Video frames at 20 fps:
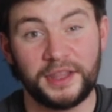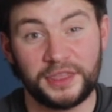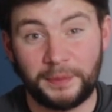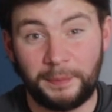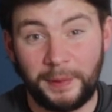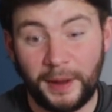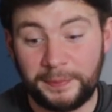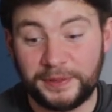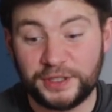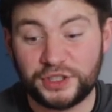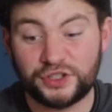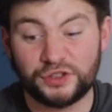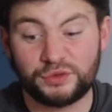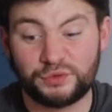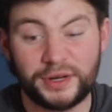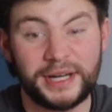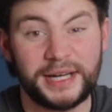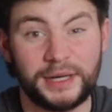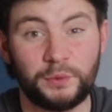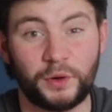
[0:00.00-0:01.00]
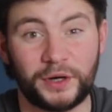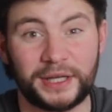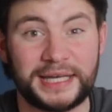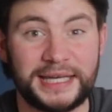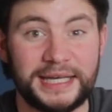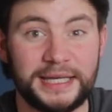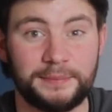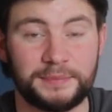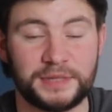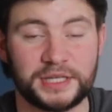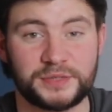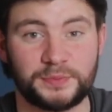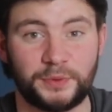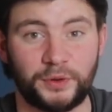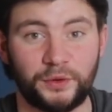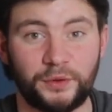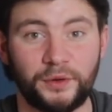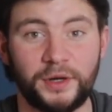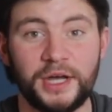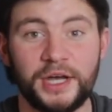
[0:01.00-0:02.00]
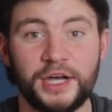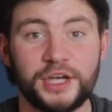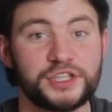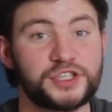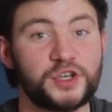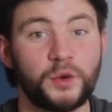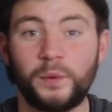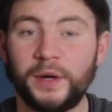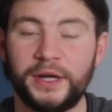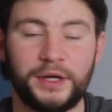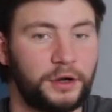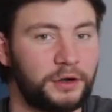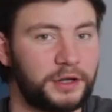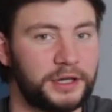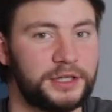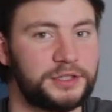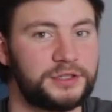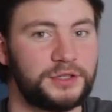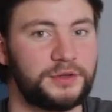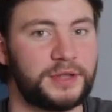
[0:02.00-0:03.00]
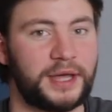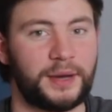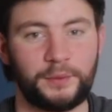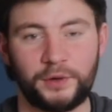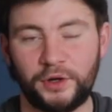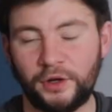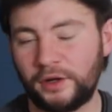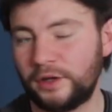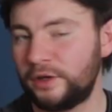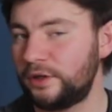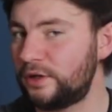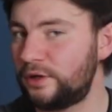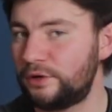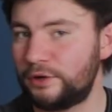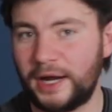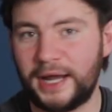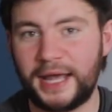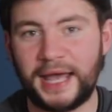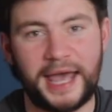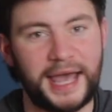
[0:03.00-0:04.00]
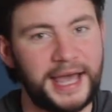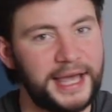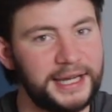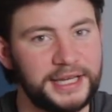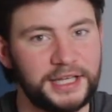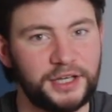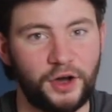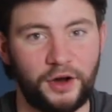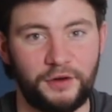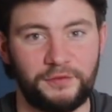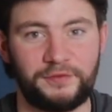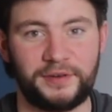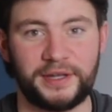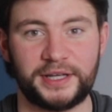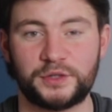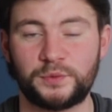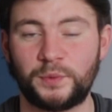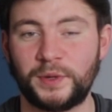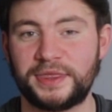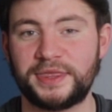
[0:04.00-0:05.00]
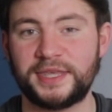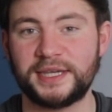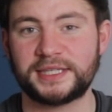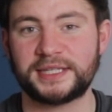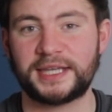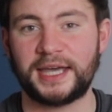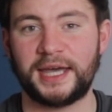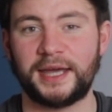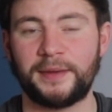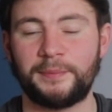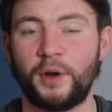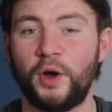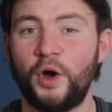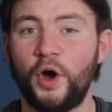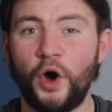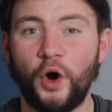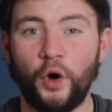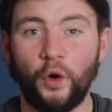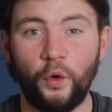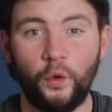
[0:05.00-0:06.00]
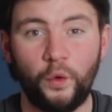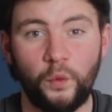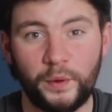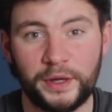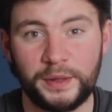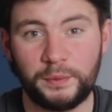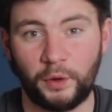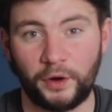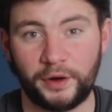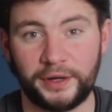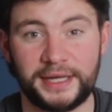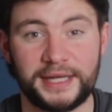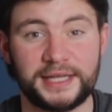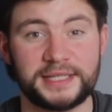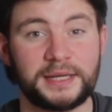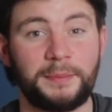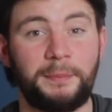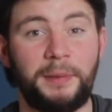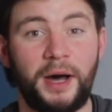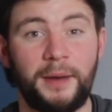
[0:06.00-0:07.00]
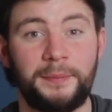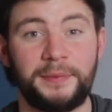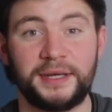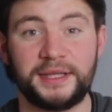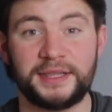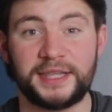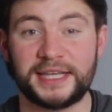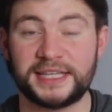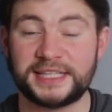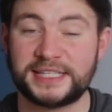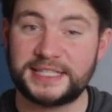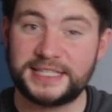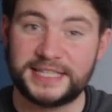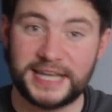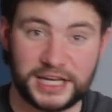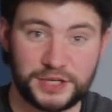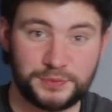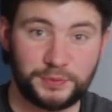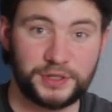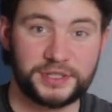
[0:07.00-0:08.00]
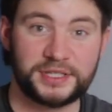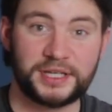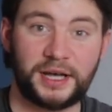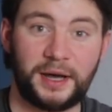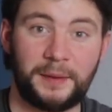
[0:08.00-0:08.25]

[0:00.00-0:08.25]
The puppy should really want to keep this ball. So we're not going to do that. We're not going to create any conflict with this game. All we want is a puppy that is desperate to